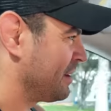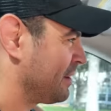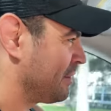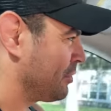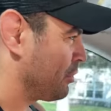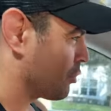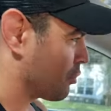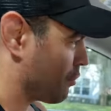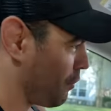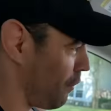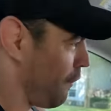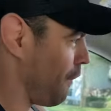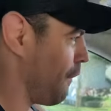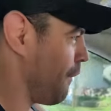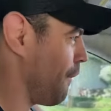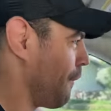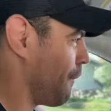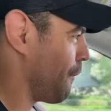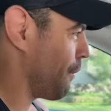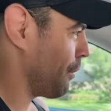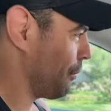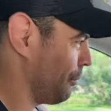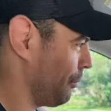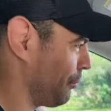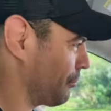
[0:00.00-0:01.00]
like,
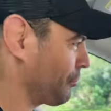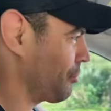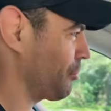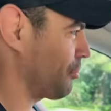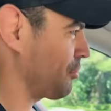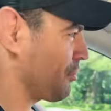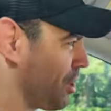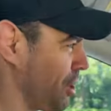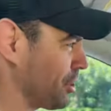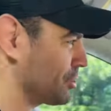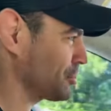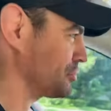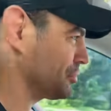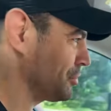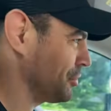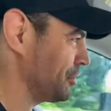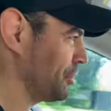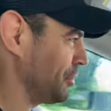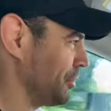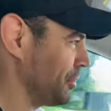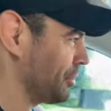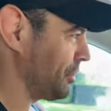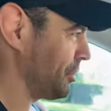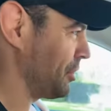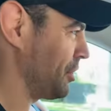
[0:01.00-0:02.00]
oh, this is
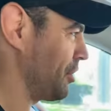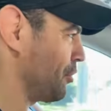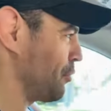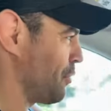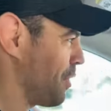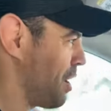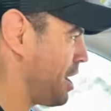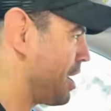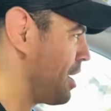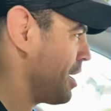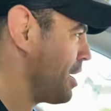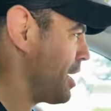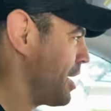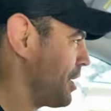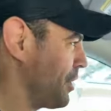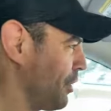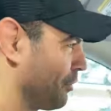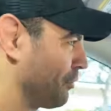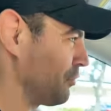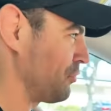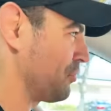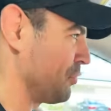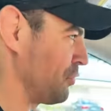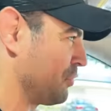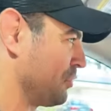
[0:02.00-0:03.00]
actually, you know, why I
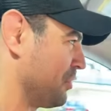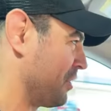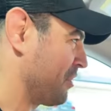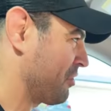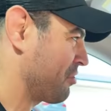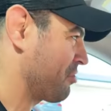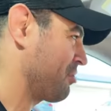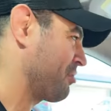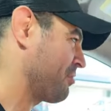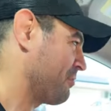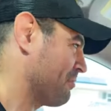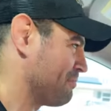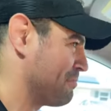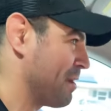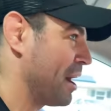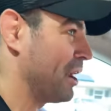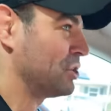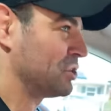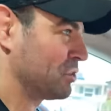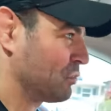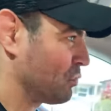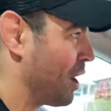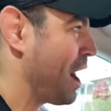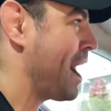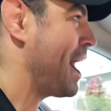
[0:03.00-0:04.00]
don't do this,
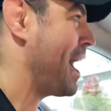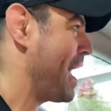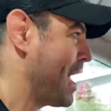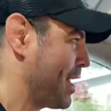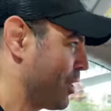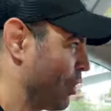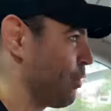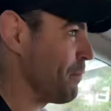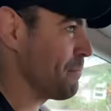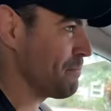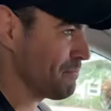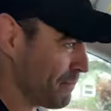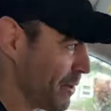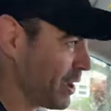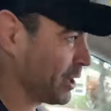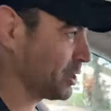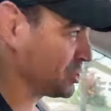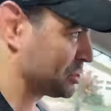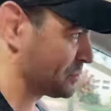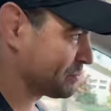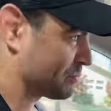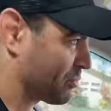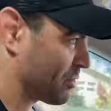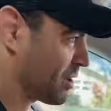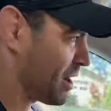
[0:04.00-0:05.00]
why I don't
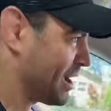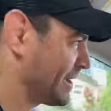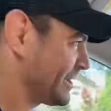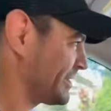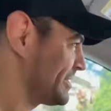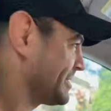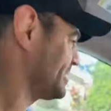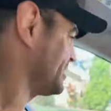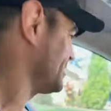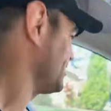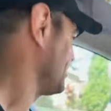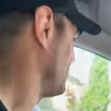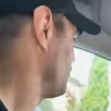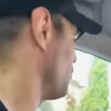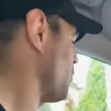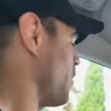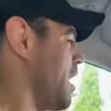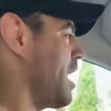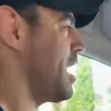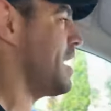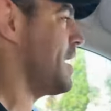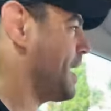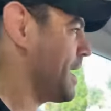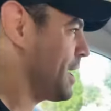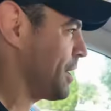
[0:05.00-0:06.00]
bench press,
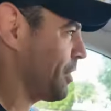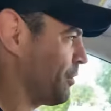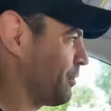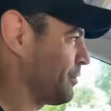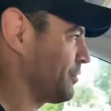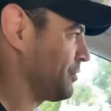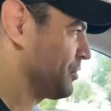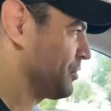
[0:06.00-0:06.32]
why I don't